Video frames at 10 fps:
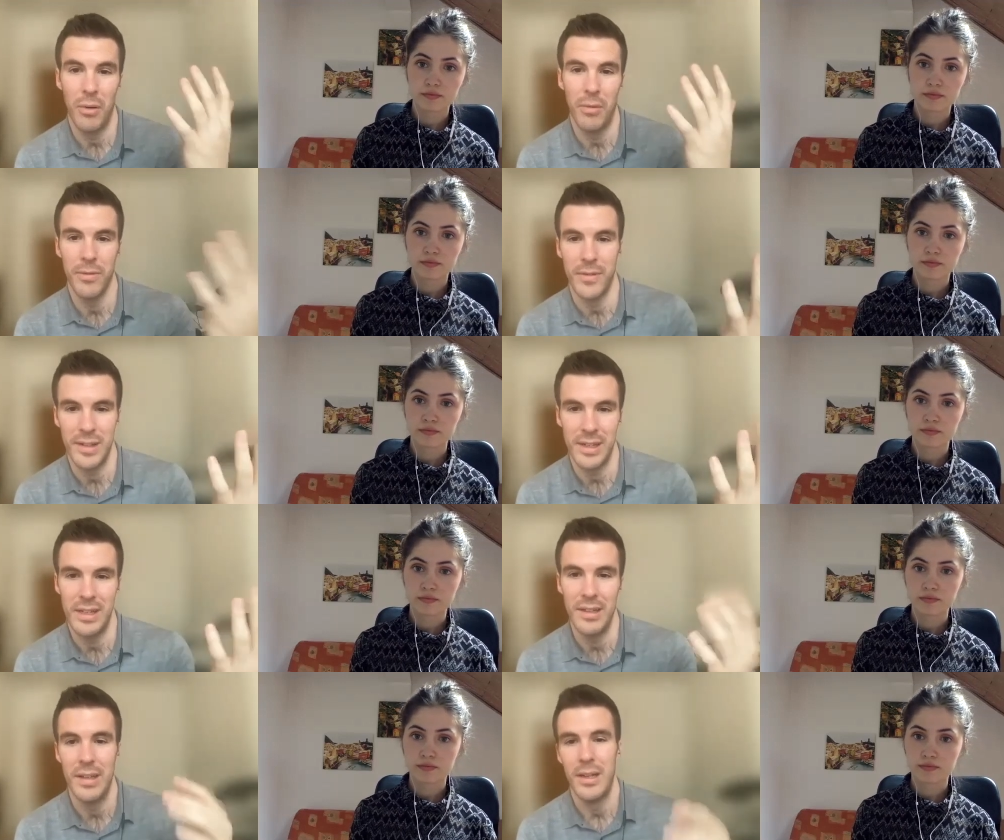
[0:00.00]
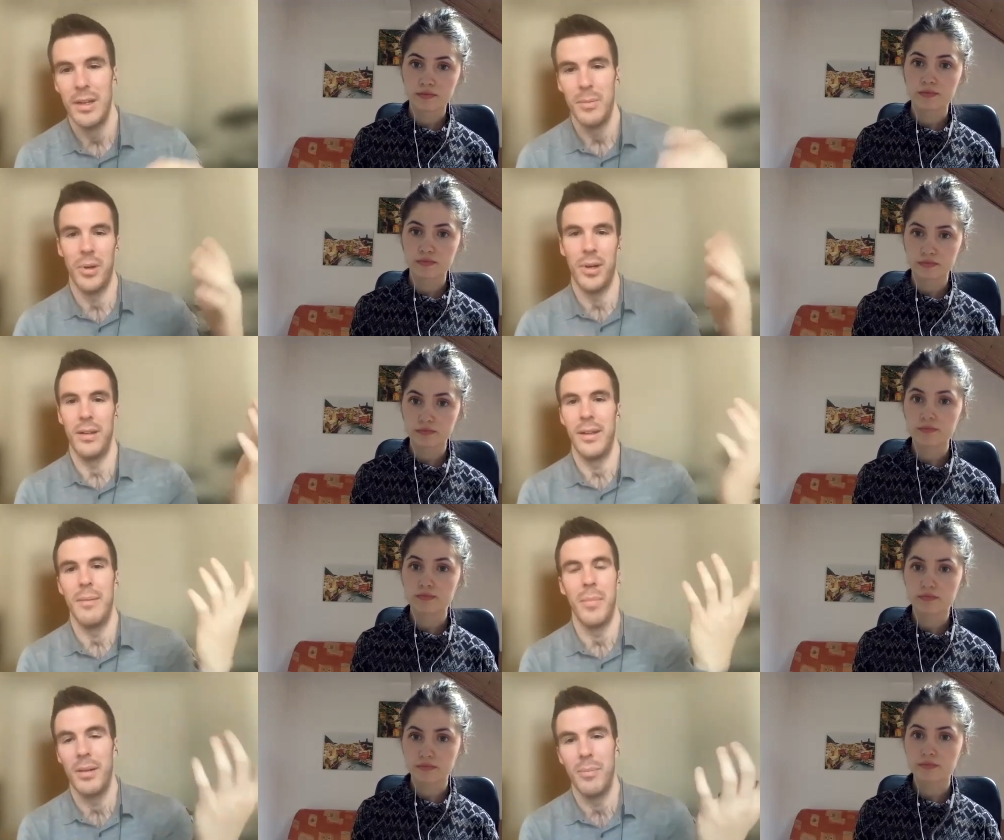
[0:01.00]
Speaker 1: over fatigued but mm-hmm.
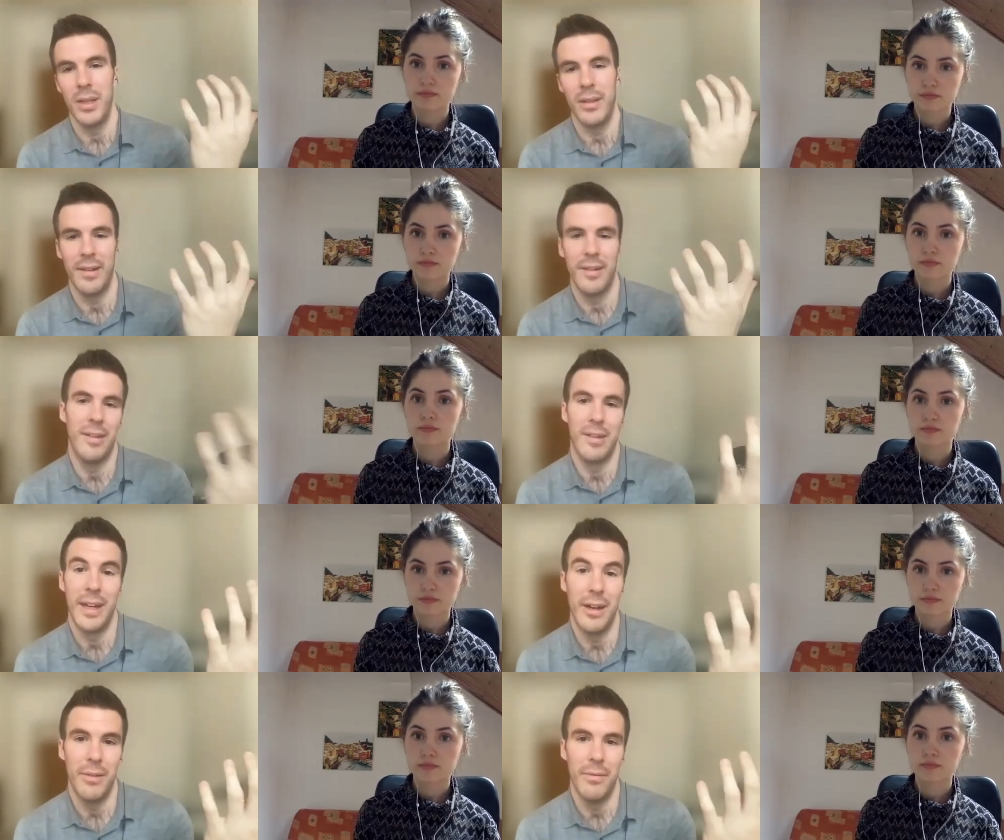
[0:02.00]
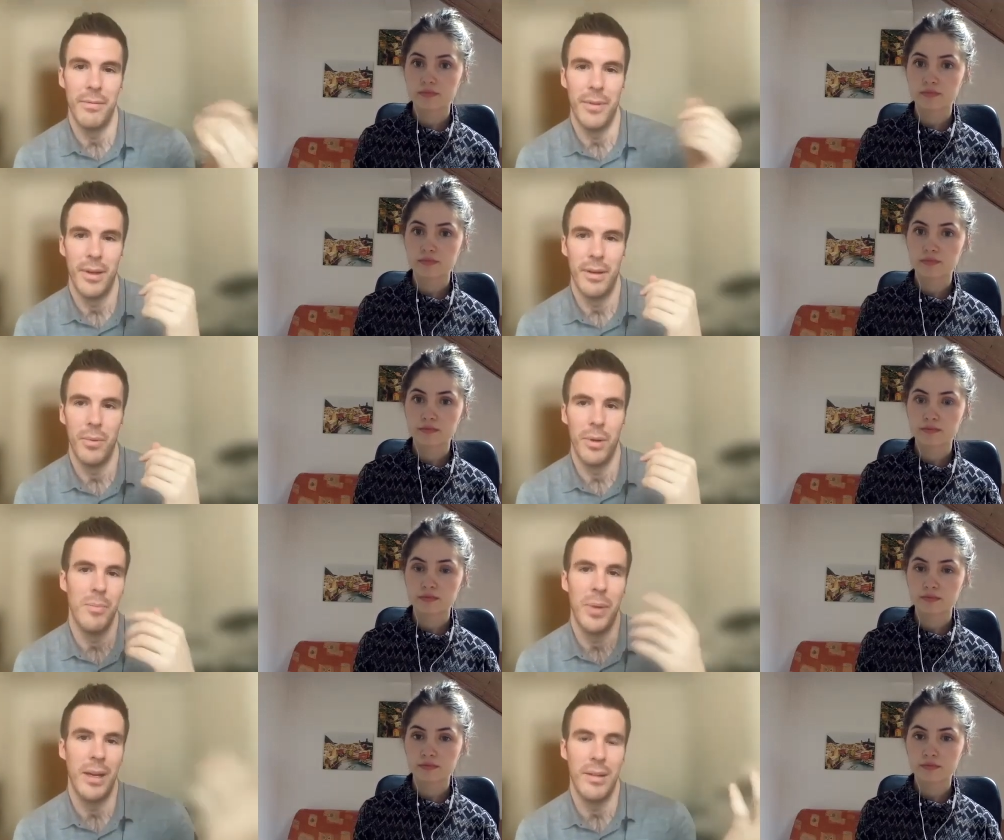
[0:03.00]
that might be that's the site of uh, where the
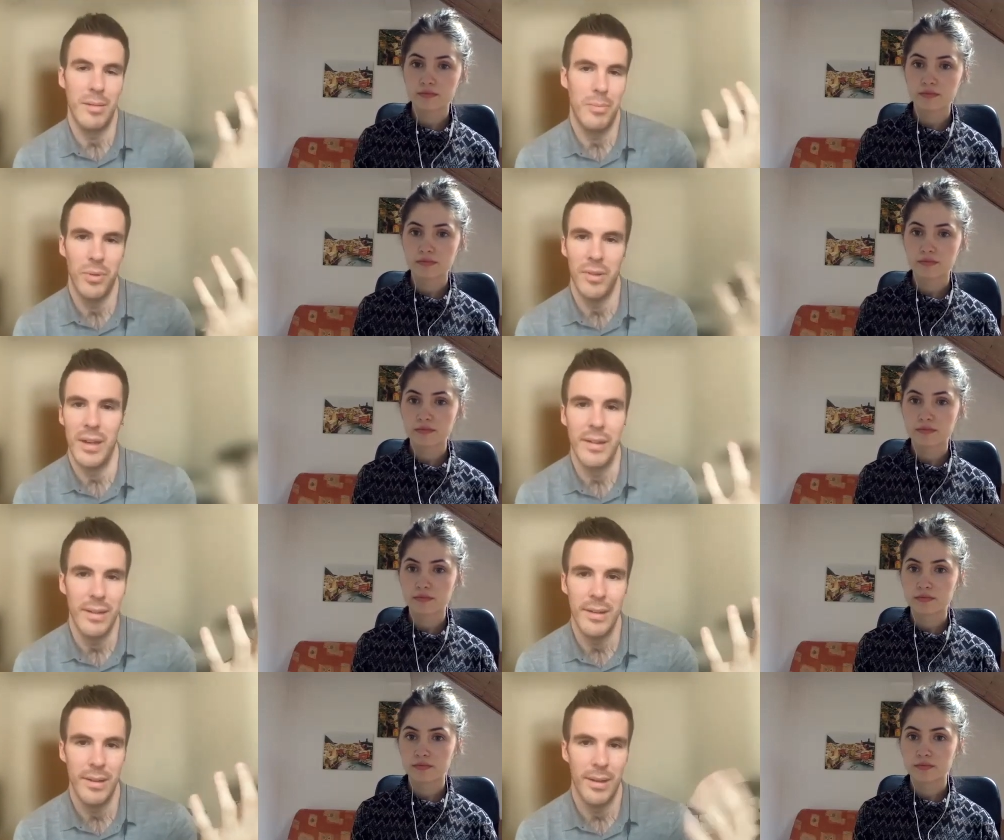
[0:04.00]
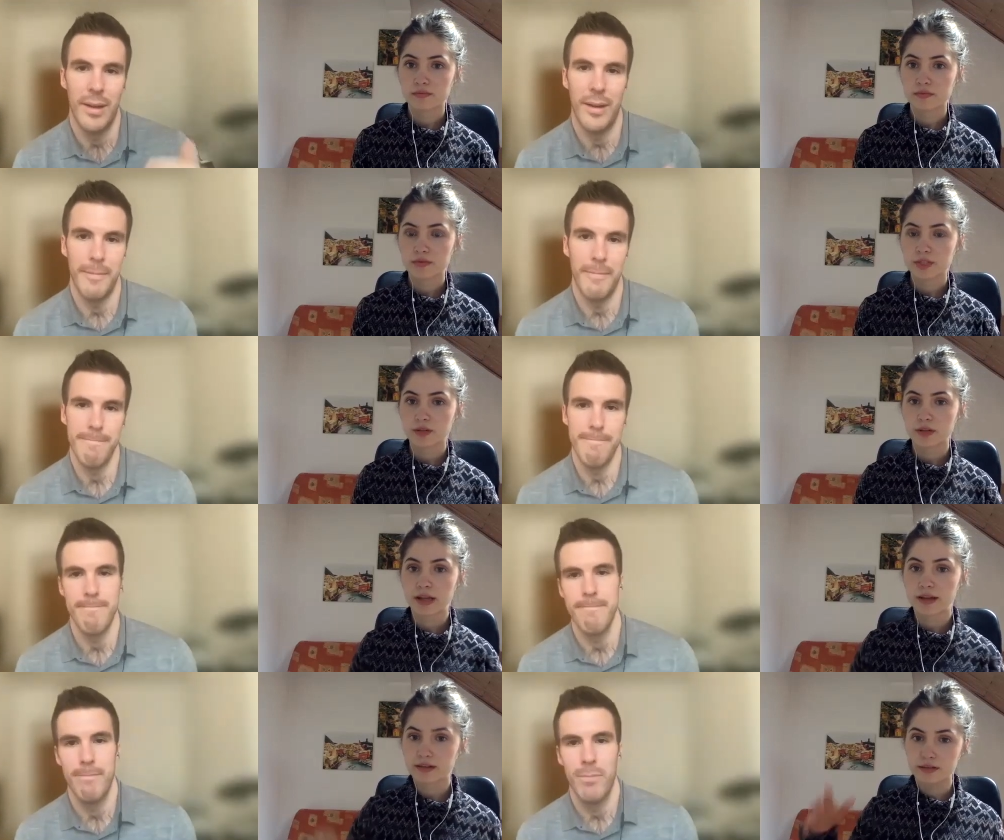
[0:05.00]
pain is presented um,
Speaker 2: so
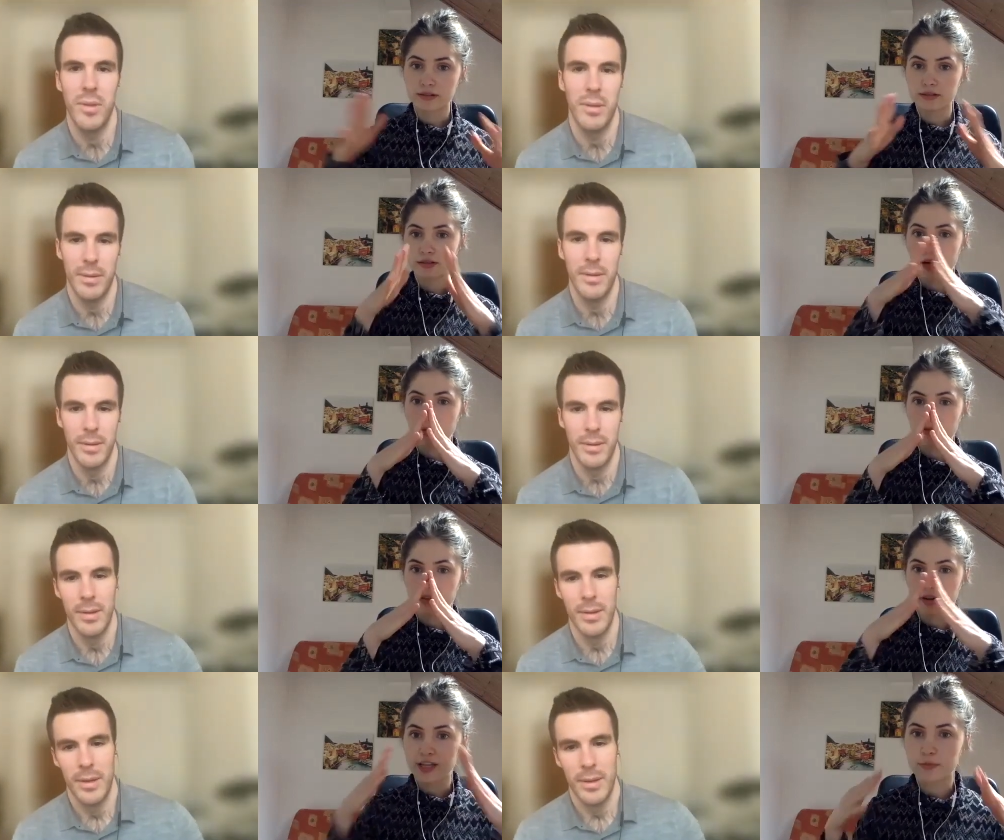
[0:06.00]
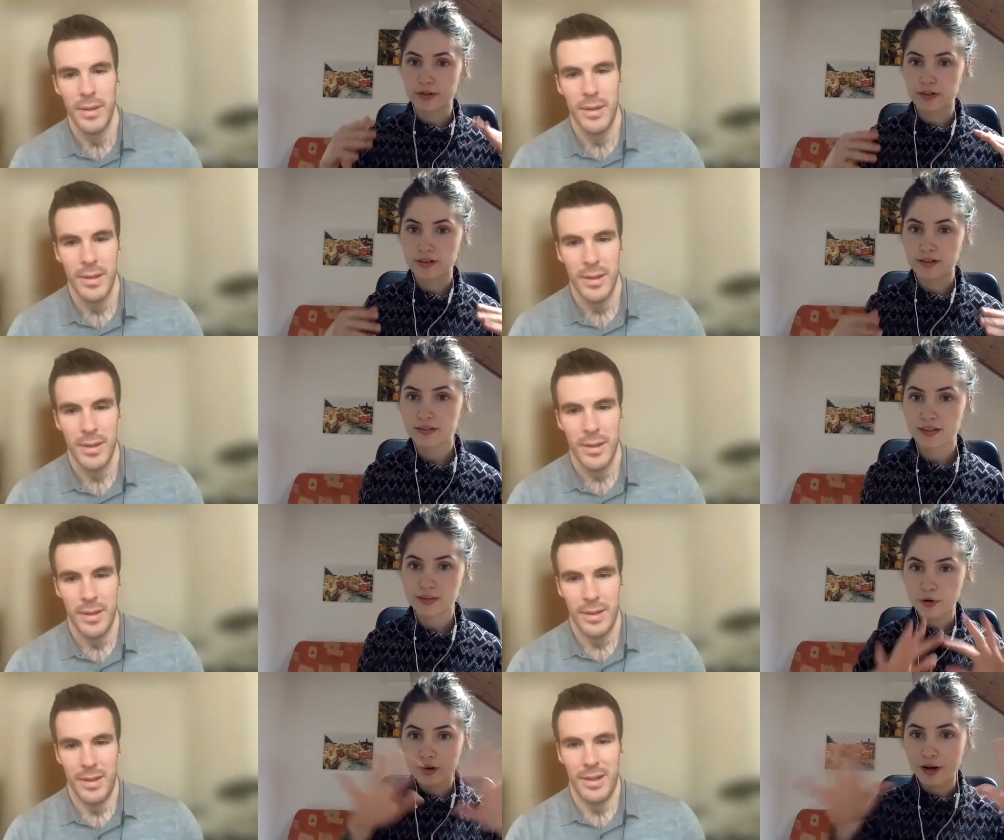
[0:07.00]
like the top of the iceberg
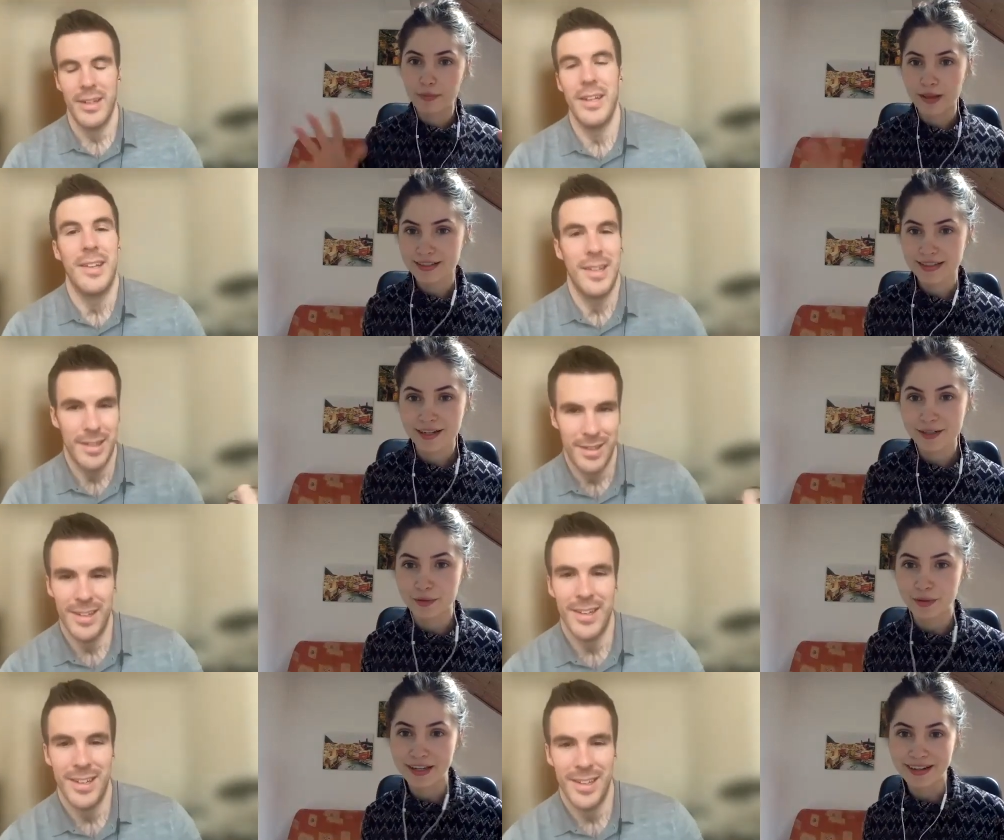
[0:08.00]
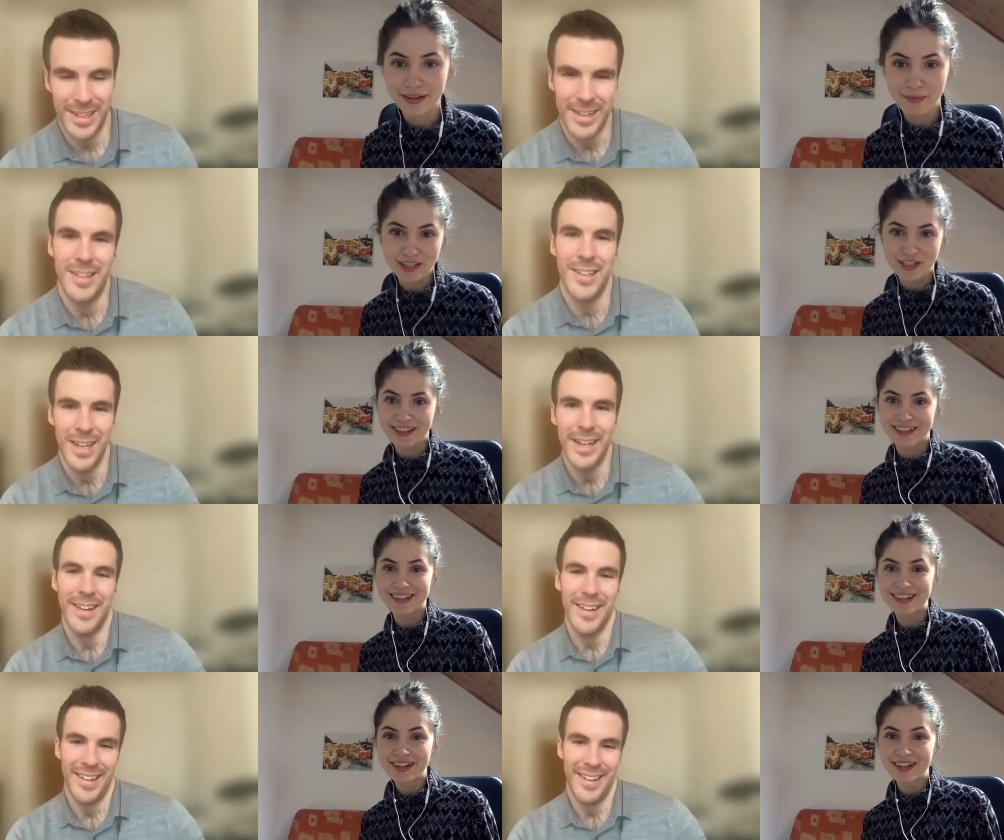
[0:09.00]
it's more complex yes. that we can yes. imagine yeah, yeah, yeah.